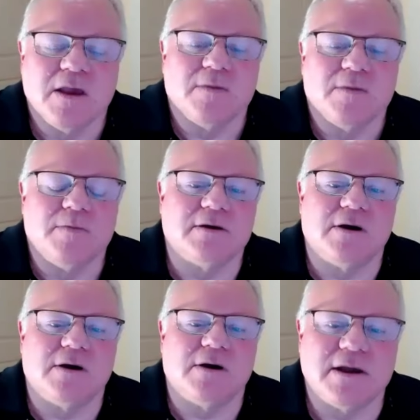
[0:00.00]
But you
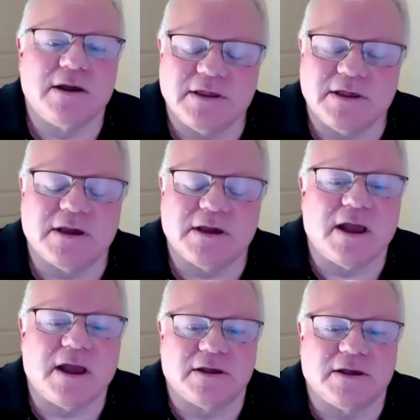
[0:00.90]
know, I think
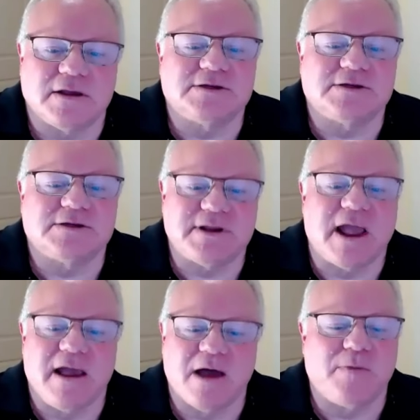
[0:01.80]
just
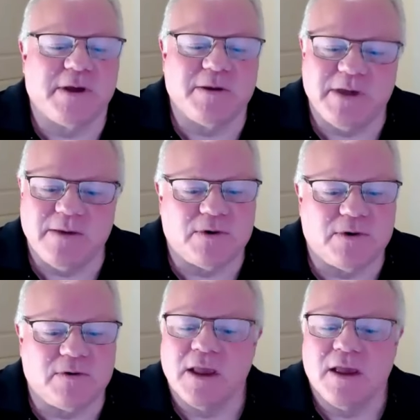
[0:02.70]
helping
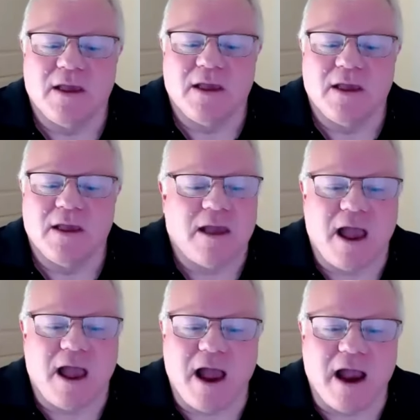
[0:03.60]
people.
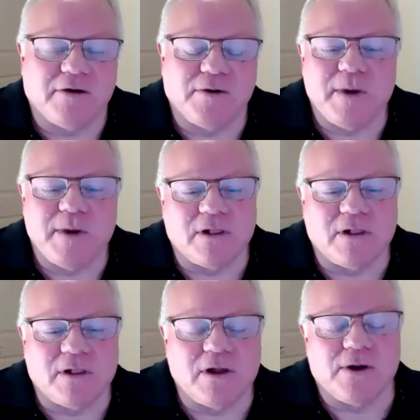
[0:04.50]
I remember,
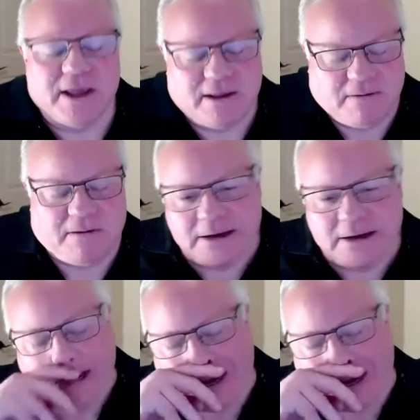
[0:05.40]
Chloe, I didn't